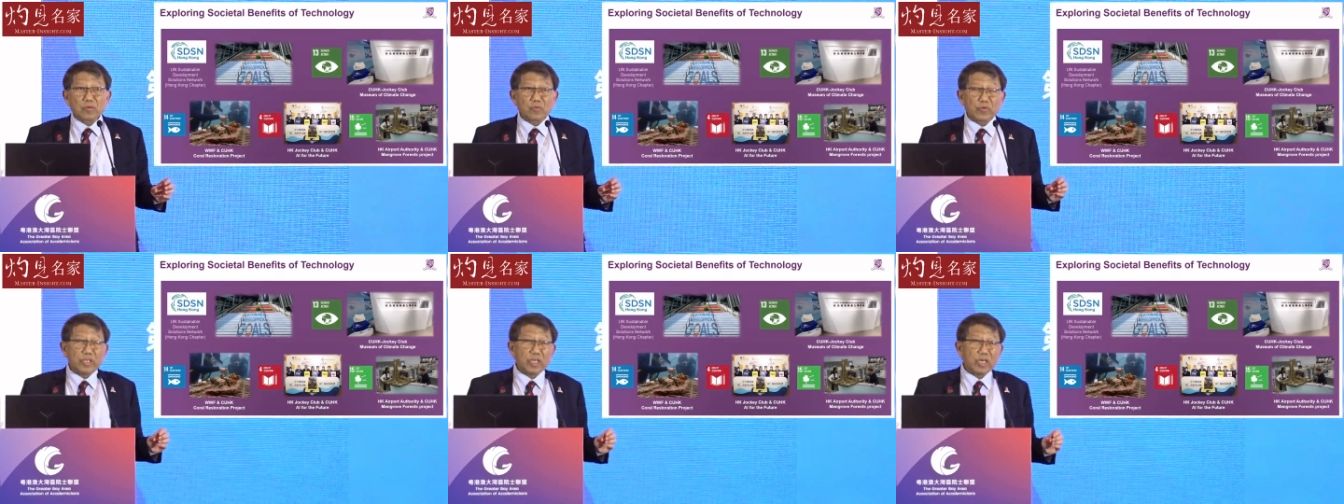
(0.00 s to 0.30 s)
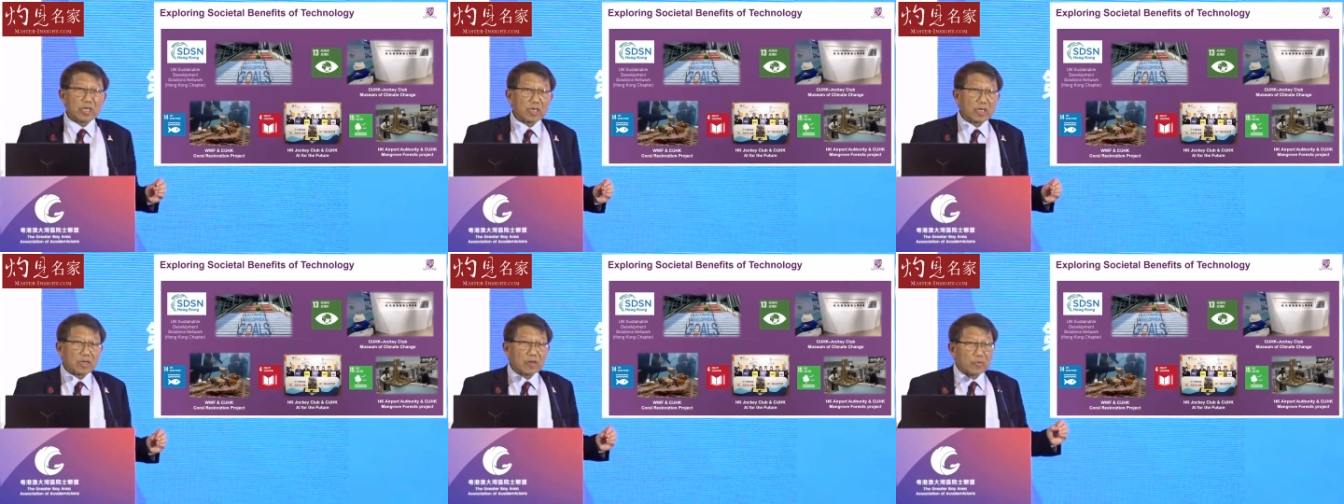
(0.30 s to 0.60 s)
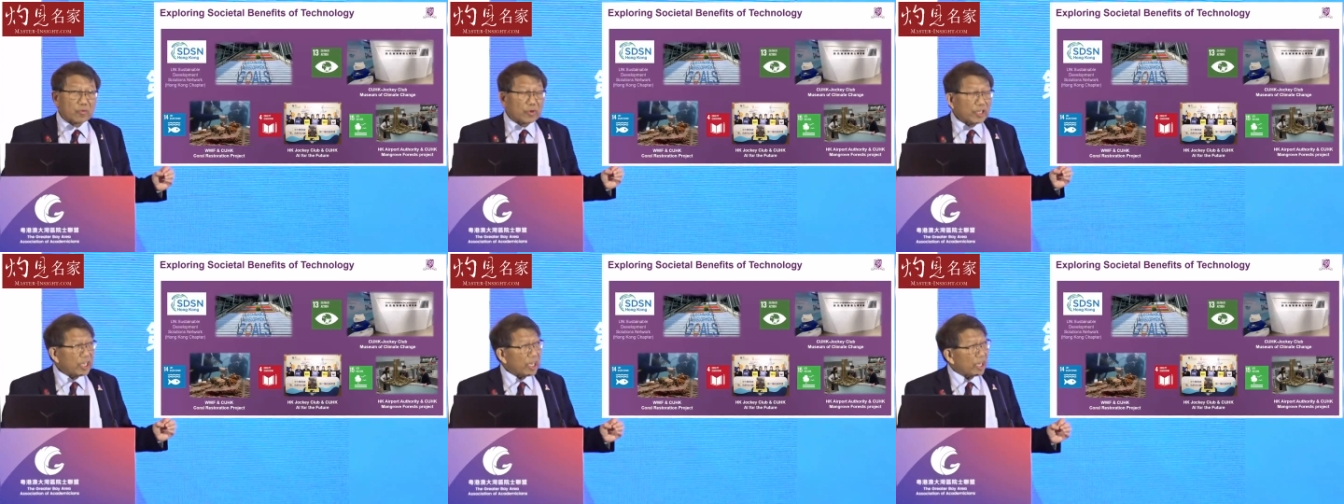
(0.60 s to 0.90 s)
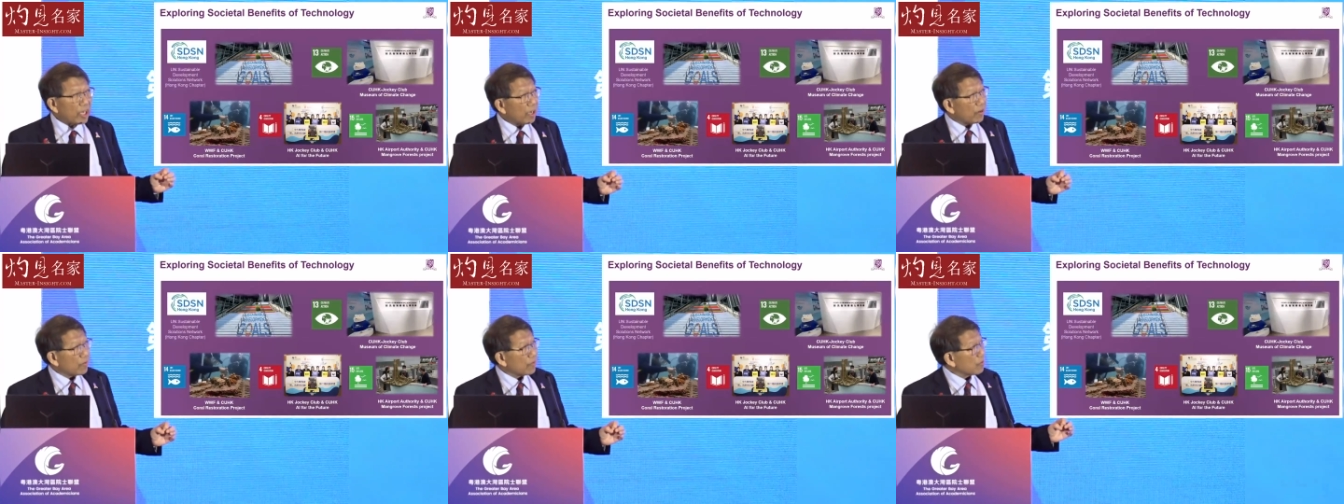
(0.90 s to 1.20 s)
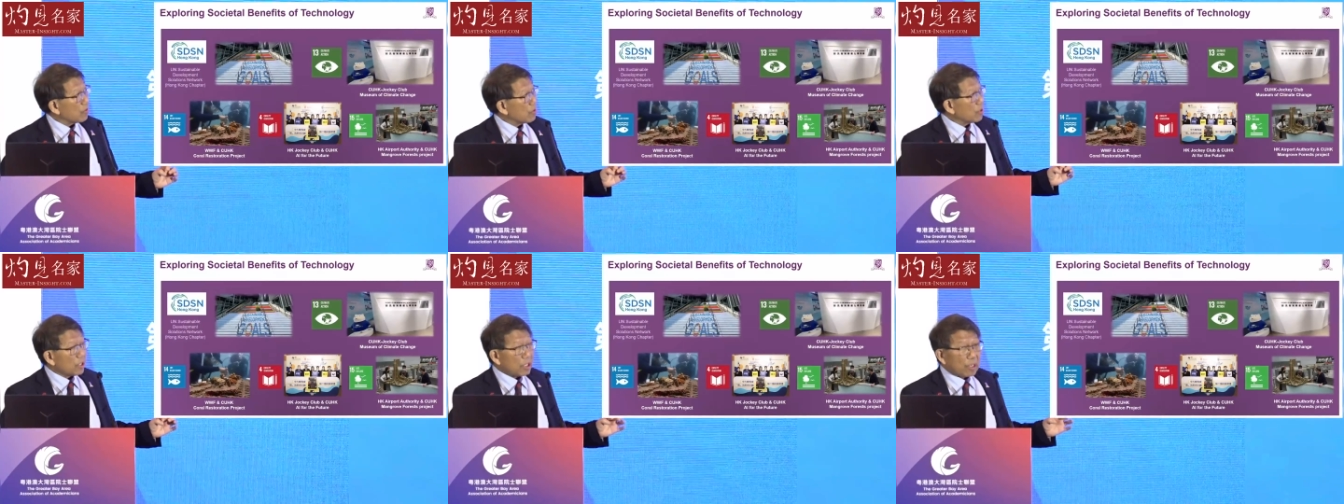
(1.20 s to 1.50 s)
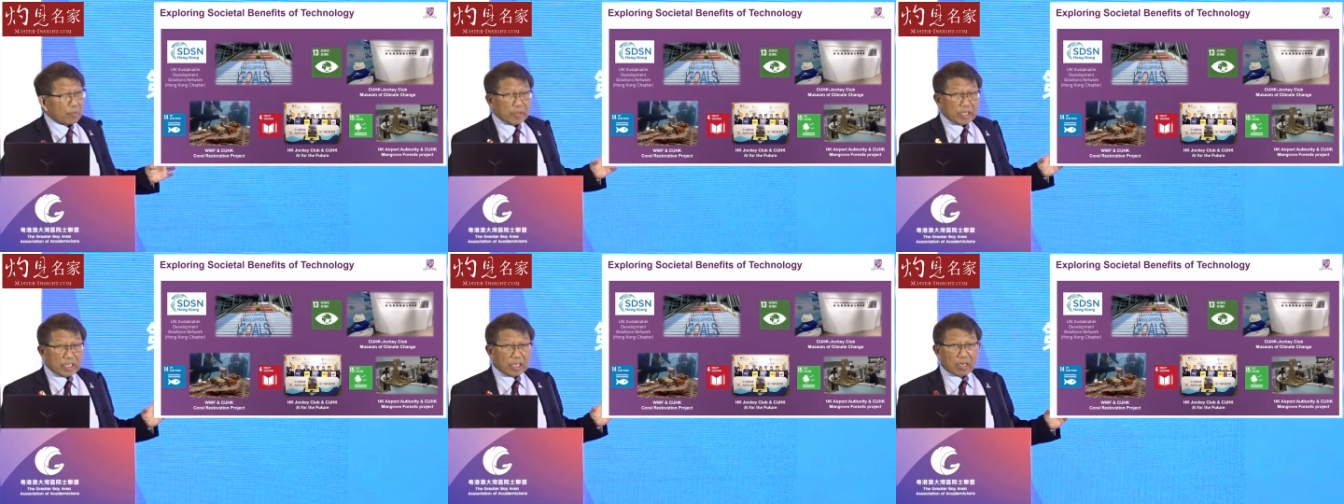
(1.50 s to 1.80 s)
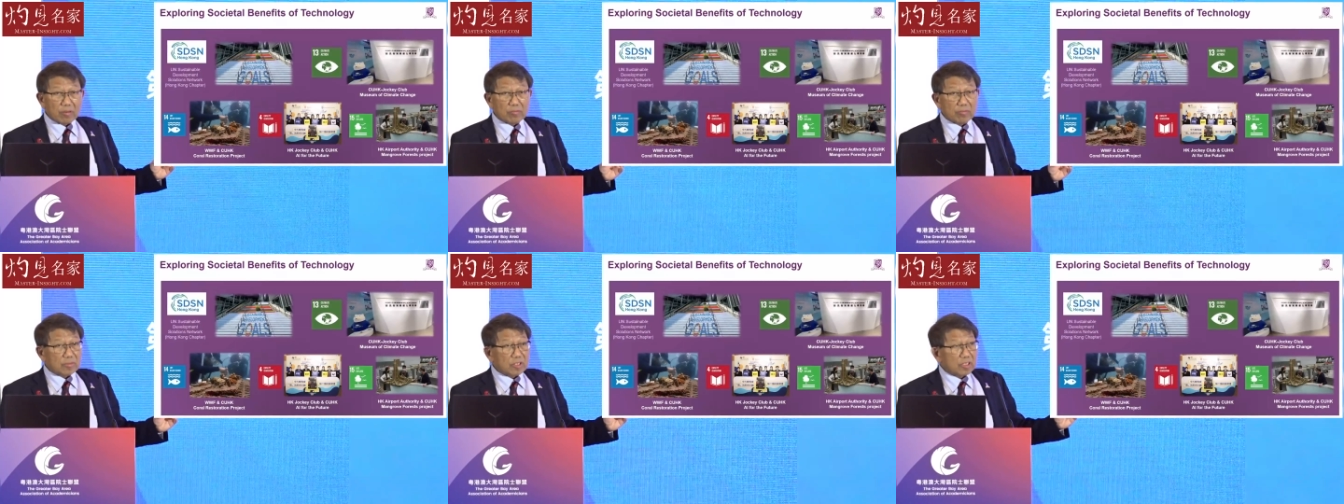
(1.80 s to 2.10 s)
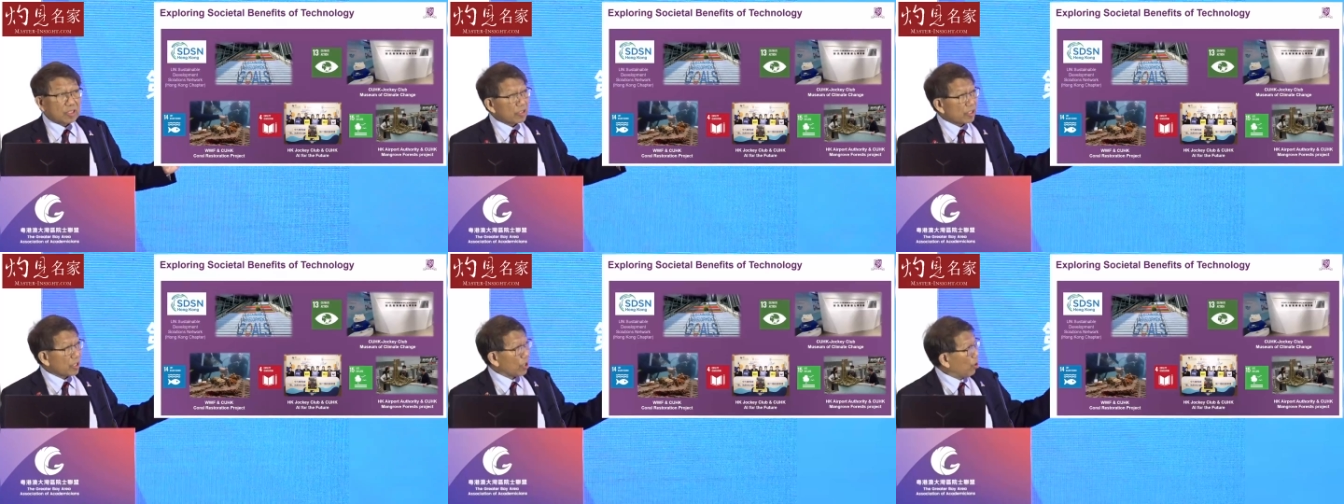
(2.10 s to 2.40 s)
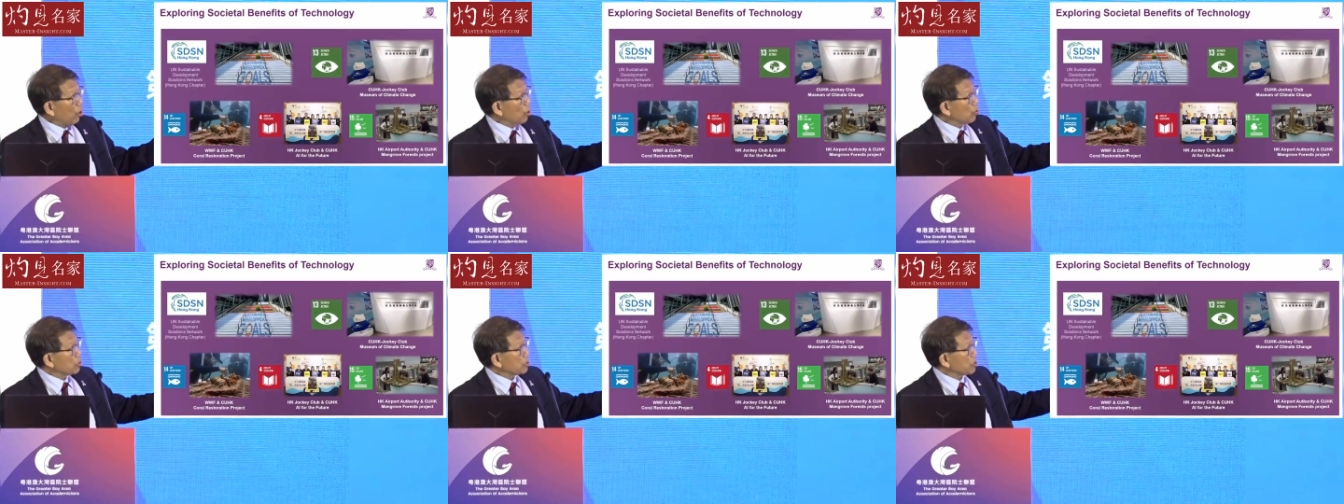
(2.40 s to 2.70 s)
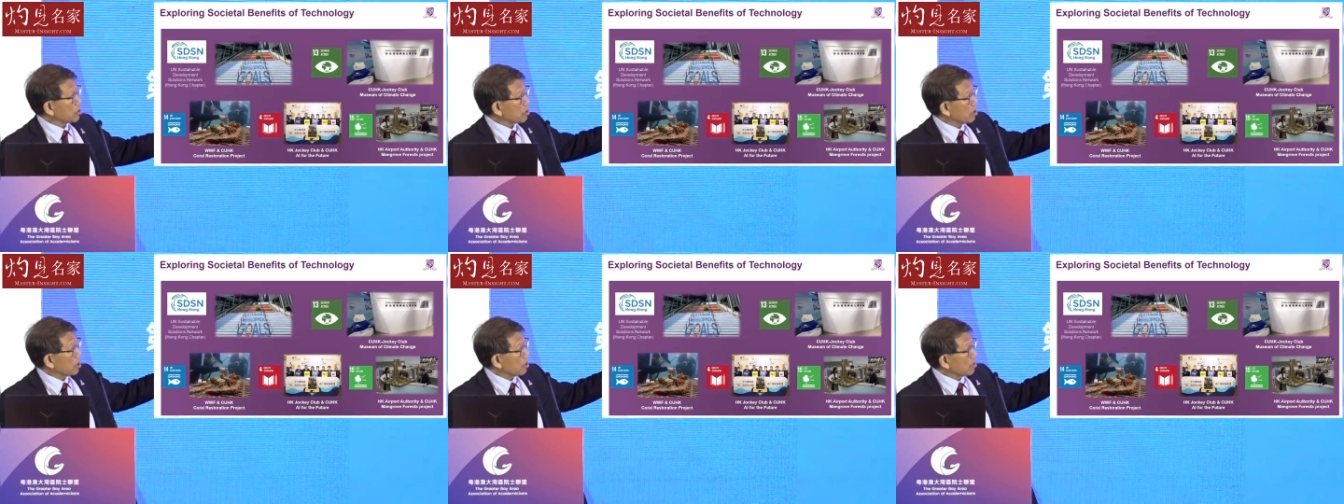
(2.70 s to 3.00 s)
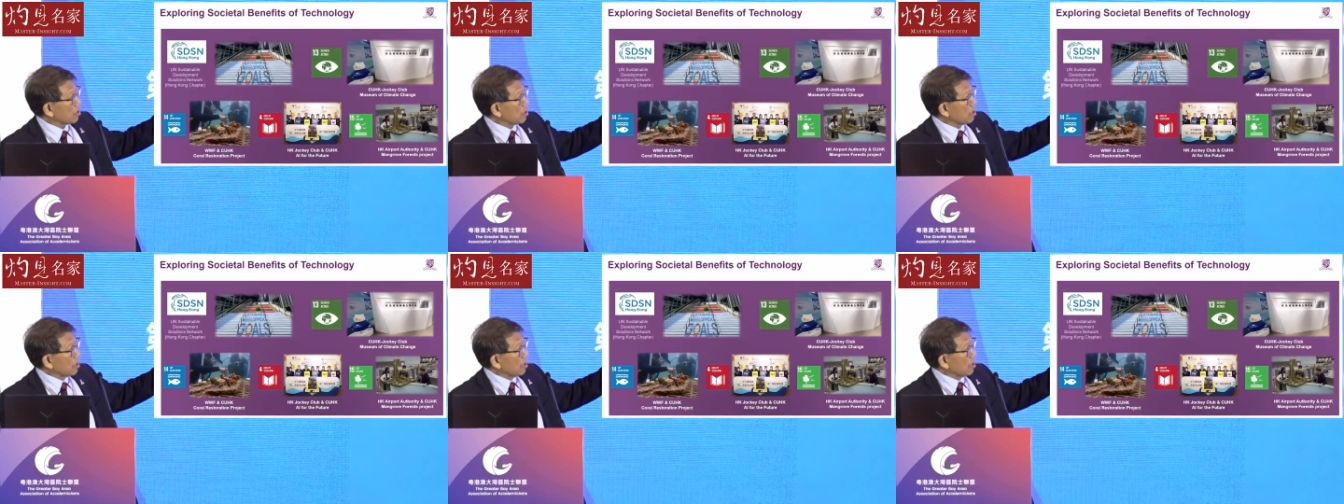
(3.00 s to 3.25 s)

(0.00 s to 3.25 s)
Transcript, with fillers: we, are, we have uh, become the host